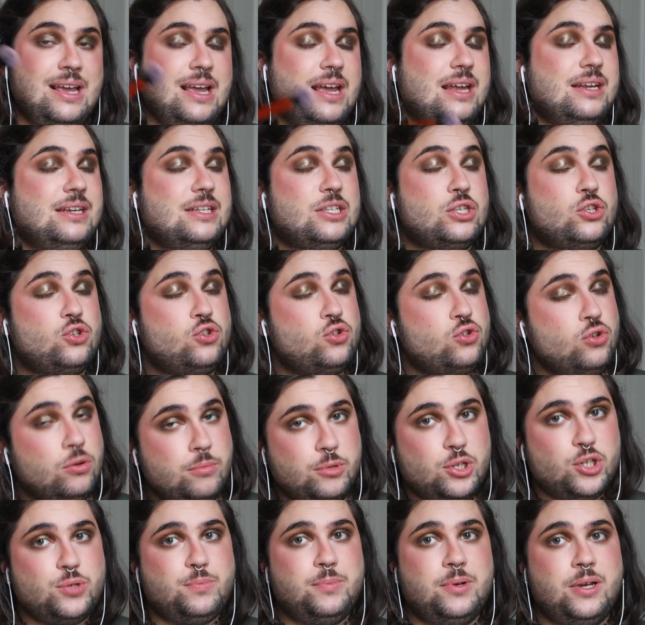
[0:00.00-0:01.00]
And it's so
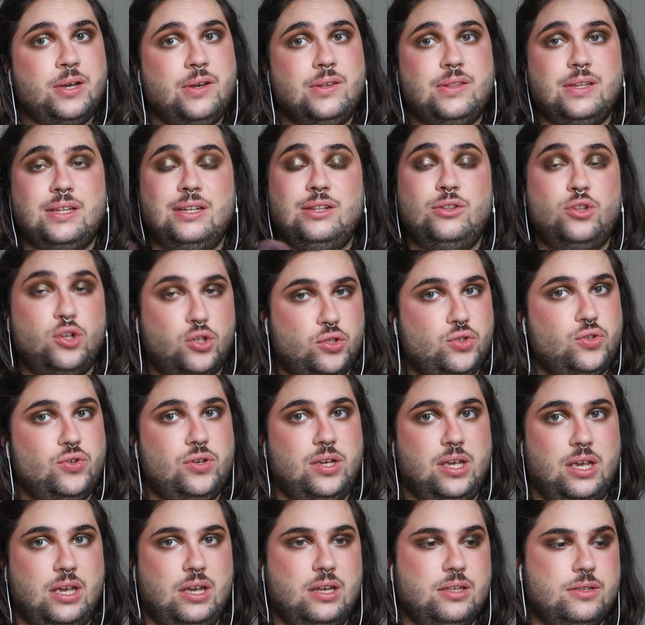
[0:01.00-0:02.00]
much better than not
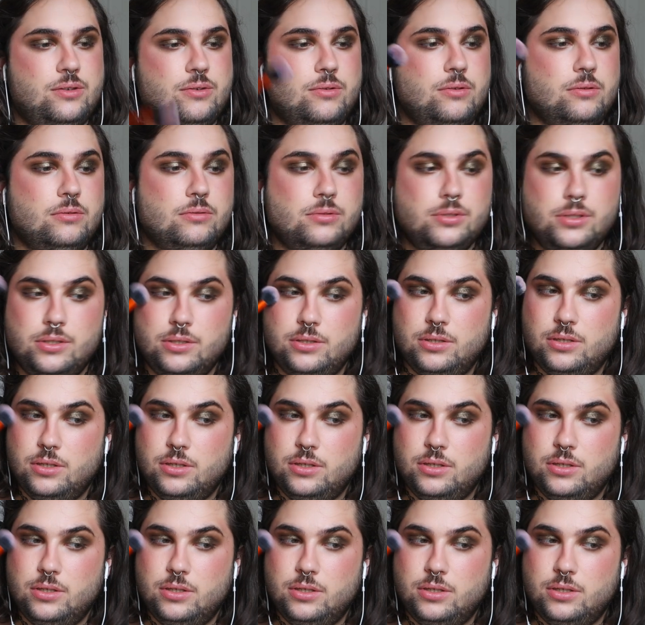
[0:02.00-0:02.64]
doing it at all.